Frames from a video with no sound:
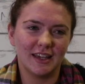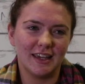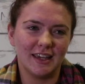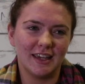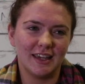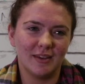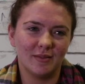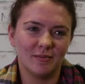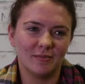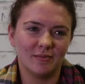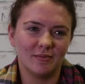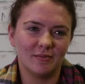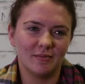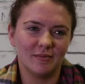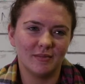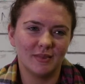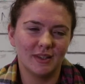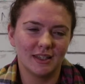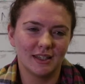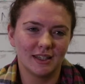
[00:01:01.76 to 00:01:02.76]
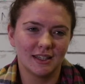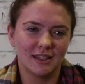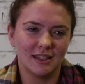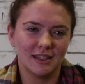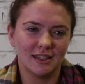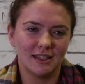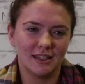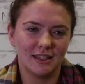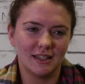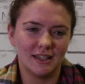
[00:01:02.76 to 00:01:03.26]
um,
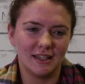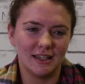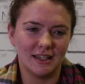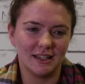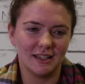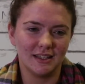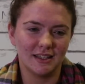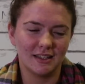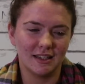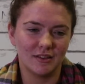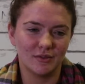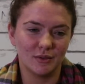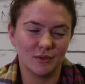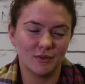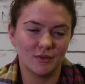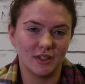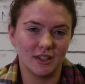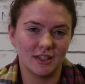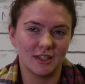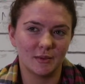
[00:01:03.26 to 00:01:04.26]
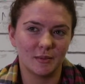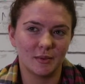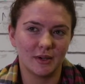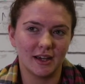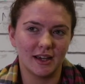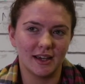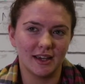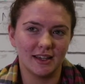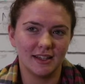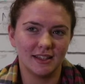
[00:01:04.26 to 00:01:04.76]
yes, I was really
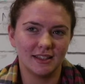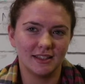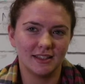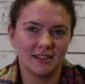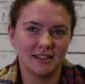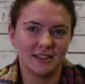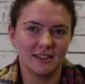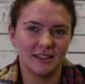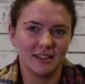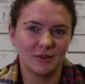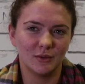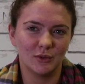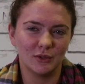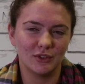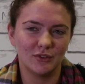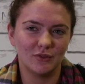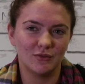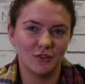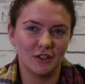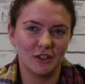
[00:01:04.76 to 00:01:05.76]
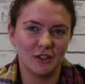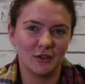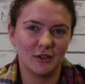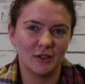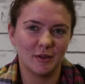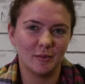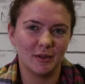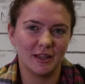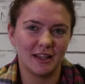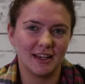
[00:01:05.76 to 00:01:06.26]
surprised. It wasn't really on
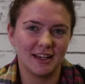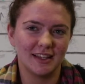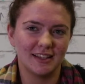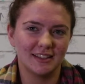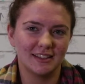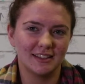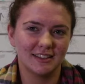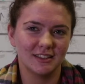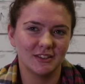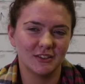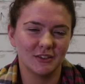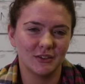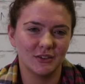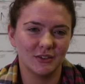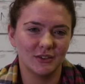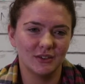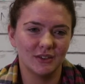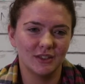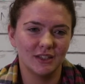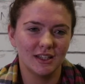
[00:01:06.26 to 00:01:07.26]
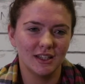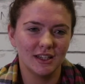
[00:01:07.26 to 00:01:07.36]
the plans at all.